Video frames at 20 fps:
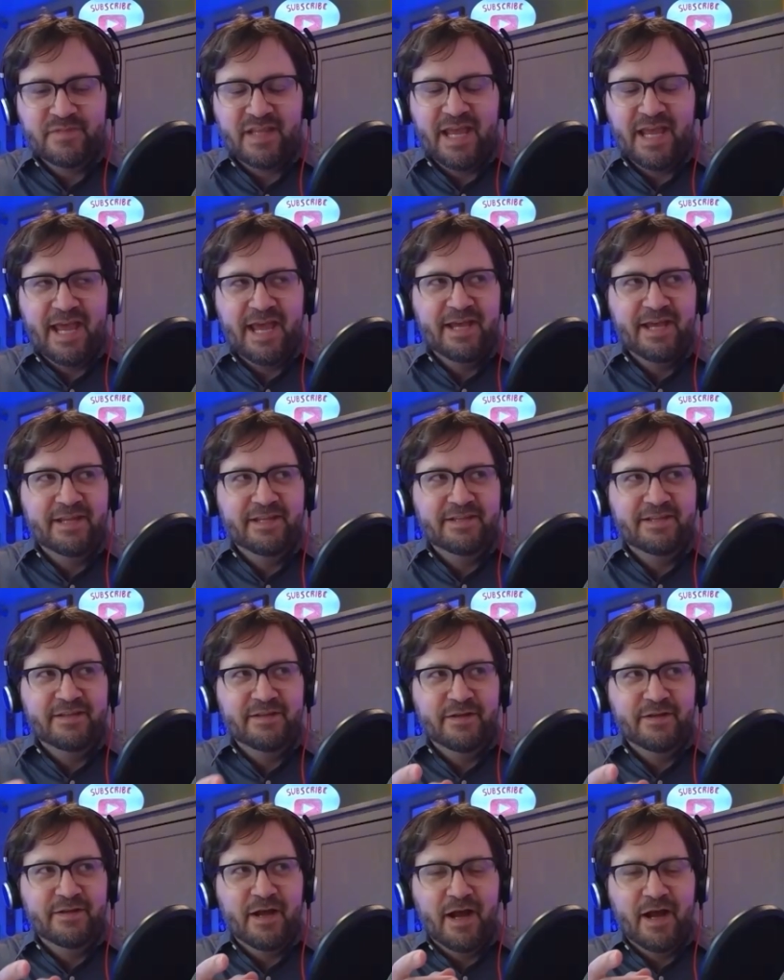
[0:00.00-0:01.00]
And
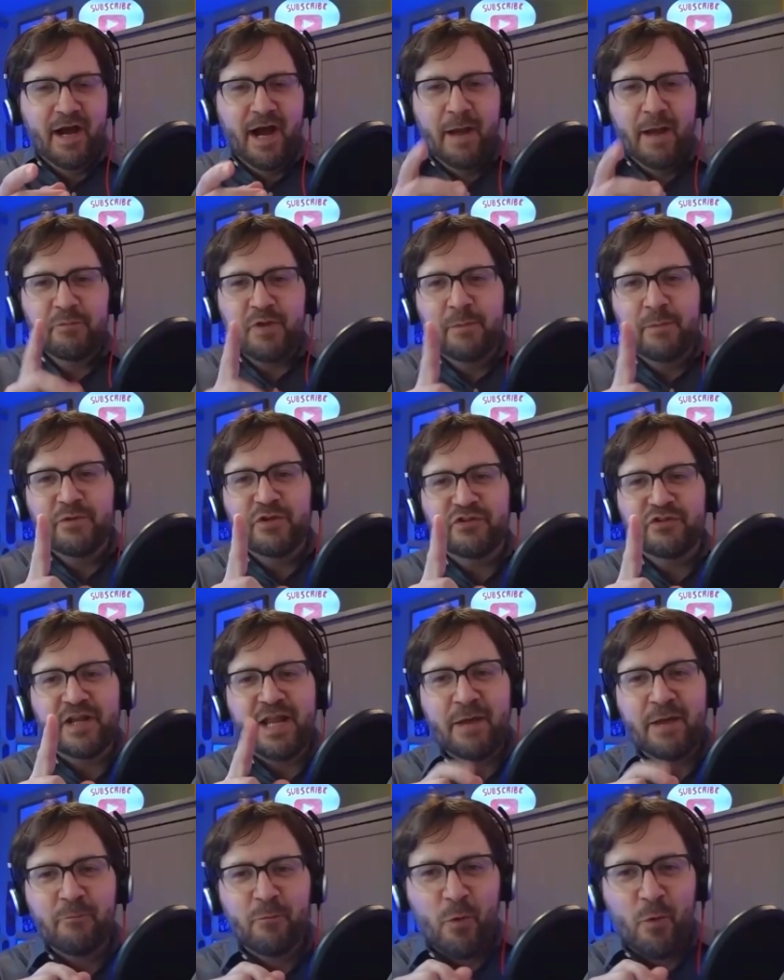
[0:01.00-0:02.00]
I'm just going
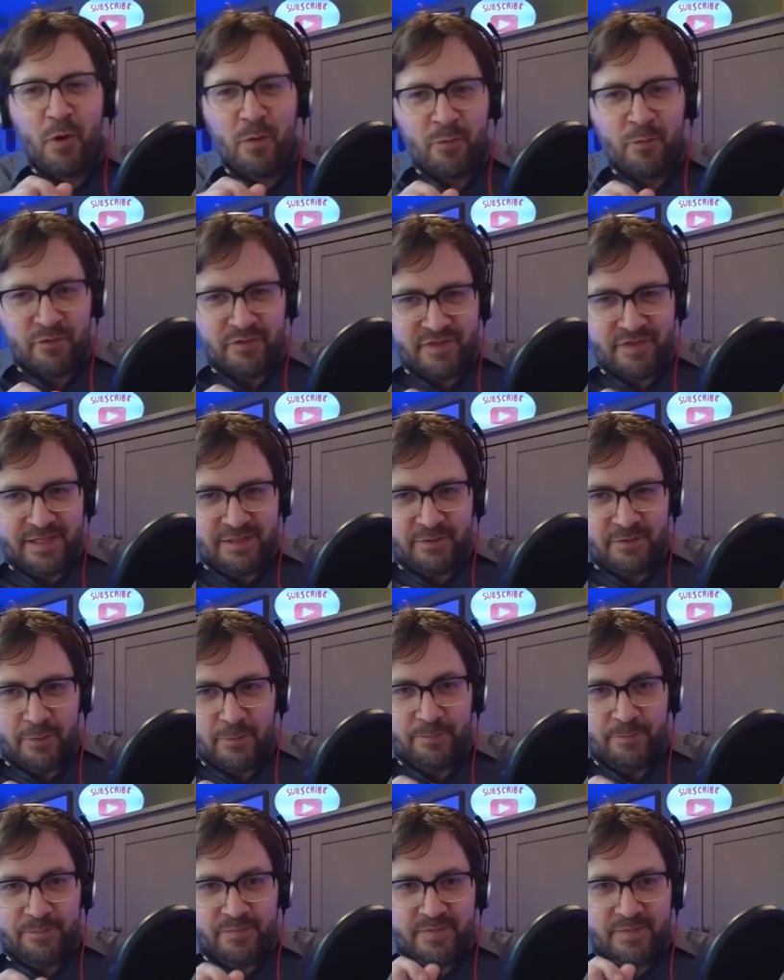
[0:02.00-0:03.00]
to have one more thing, though.